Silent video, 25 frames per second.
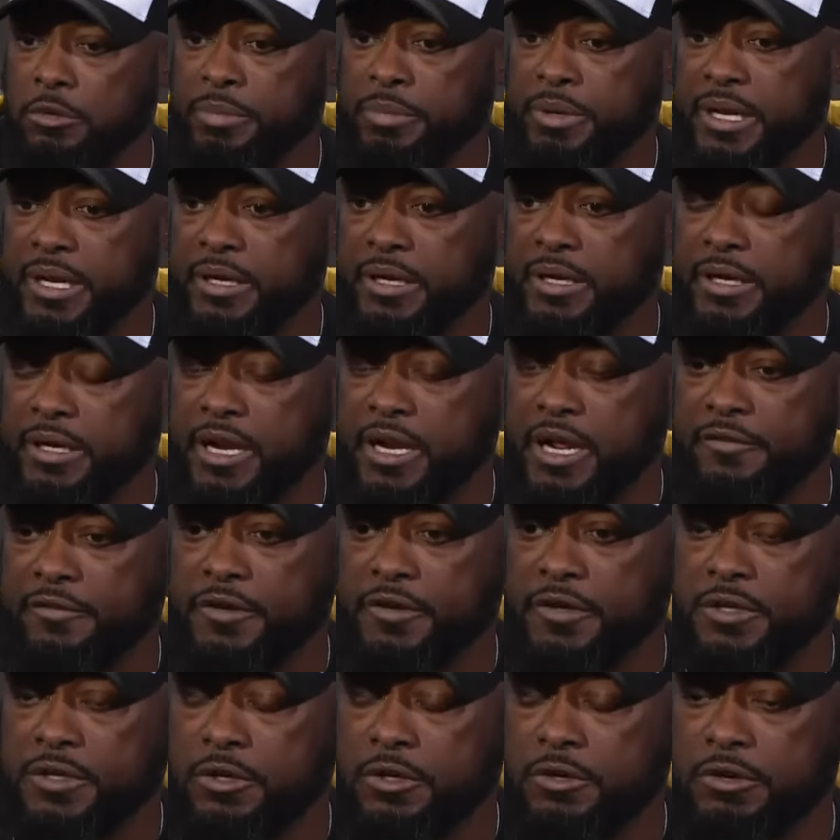bit in an
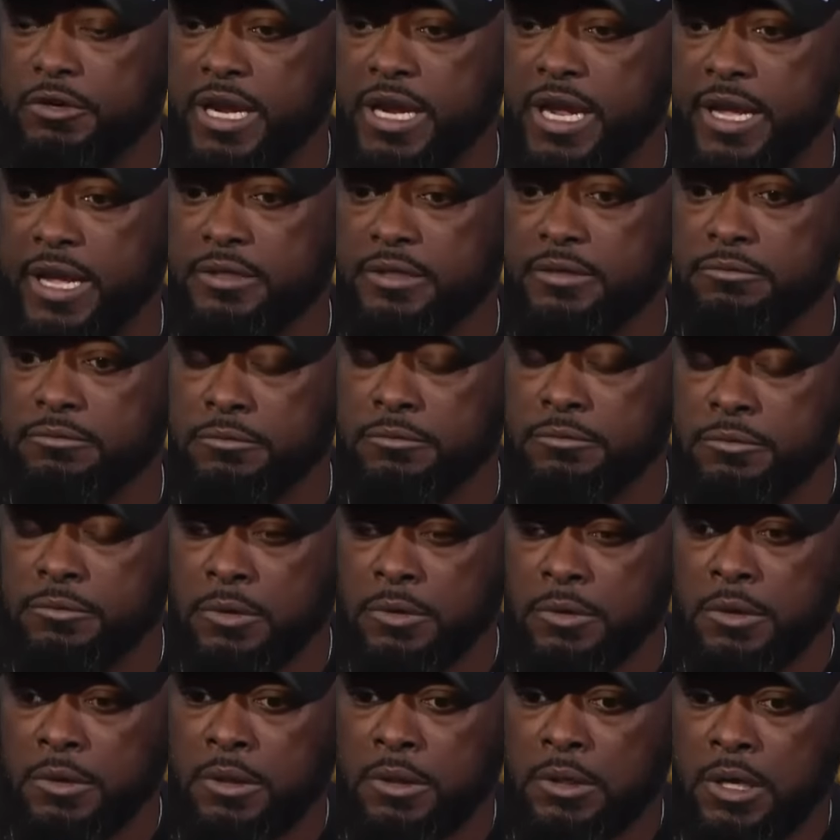effort to create
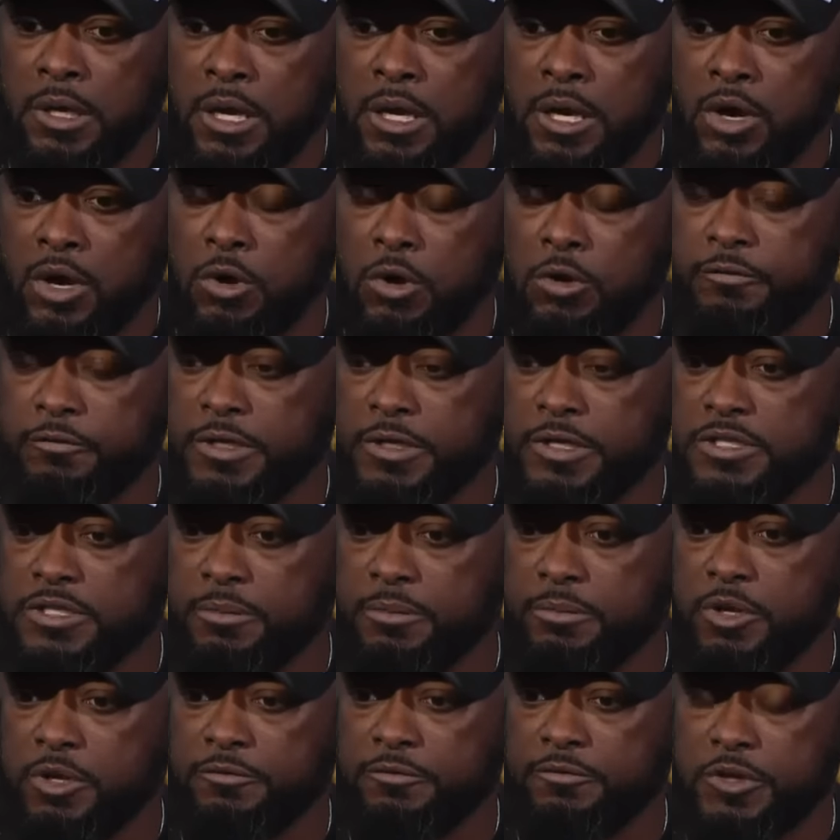hopefully
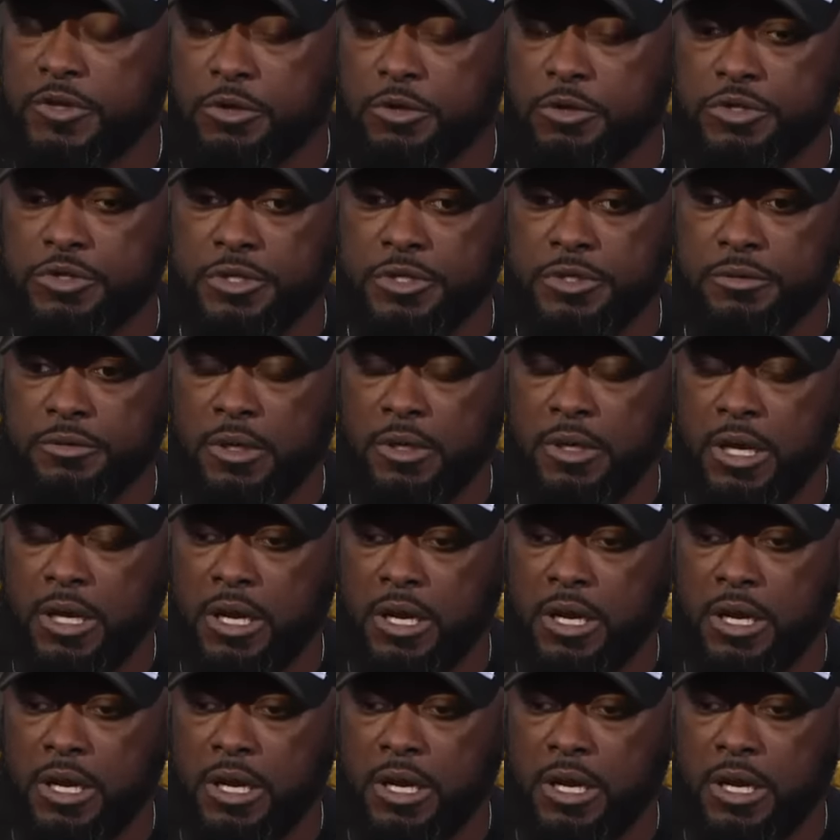some confusion.